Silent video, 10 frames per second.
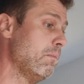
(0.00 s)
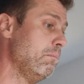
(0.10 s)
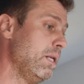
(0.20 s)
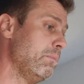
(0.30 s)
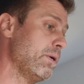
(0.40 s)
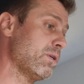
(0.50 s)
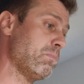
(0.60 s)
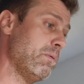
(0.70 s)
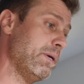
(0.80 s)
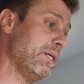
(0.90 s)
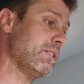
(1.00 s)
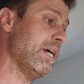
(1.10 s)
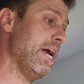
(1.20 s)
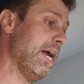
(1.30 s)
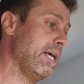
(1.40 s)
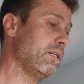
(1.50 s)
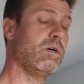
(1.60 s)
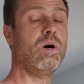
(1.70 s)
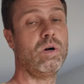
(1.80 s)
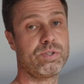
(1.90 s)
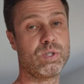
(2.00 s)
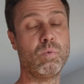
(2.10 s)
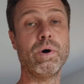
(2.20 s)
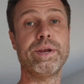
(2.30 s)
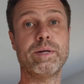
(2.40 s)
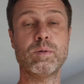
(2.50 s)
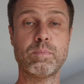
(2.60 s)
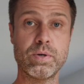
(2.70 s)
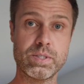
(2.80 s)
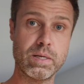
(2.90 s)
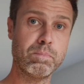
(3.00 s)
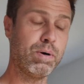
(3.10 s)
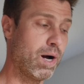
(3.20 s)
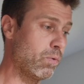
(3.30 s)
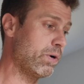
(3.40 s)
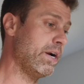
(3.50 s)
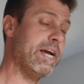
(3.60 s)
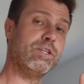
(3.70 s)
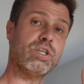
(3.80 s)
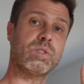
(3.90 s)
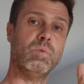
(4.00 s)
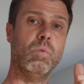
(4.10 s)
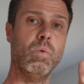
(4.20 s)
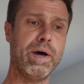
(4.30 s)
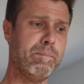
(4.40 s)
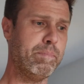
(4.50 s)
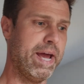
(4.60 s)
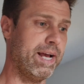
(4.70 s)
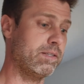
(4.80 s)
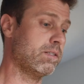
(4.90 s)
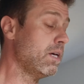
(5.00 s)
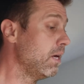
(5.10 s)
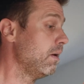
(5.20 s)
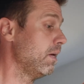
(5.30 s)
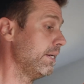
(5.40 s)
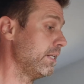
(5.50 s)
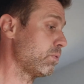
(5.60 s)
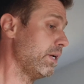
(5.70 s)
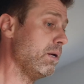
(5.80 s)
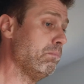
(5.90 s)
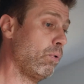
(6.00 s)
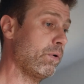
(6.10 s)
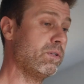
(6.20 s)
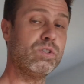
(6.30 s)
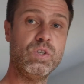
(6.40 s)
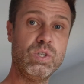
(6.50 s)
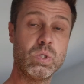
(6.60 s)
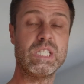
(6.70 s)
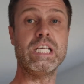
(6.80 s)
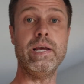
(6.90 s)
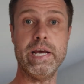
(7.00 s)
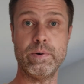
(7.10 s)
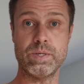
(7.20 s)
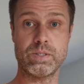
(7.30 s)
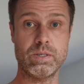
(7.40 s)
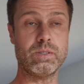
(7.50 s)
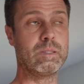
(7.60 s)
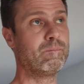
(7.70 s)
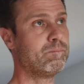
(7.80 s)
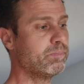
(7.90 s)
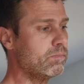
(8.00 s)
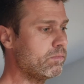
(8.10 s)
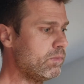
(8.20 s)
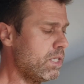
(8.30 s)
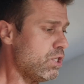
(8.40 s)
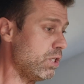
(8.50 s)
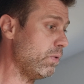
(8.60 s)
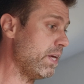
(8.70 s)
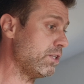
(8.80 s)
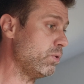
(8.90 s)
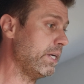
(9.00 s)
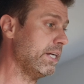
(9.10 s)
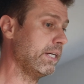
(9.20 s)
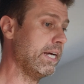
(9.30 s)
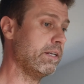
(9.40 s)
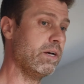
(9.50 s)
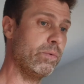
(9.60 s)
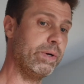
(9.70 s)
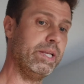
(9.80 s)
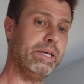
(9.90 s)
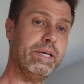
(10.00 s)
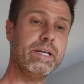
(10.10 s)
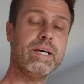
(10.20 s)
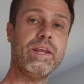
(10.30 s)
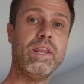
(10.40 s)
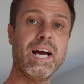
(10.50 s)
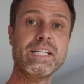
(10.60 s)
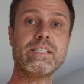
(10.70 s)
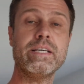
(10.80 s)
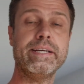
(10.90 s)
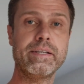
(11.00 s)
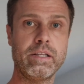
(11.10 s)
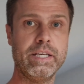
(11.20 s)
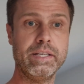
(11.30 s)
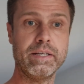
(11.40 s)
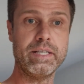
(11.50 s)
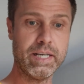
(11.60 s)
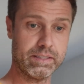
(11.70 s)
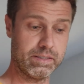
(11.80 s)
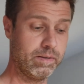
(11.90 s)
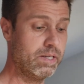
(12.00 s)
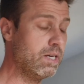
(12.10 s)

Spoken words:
millimeters per minute and also 100% power and just 1 pass. It's really important to use the air assist so that you can get a really nice and clean cut.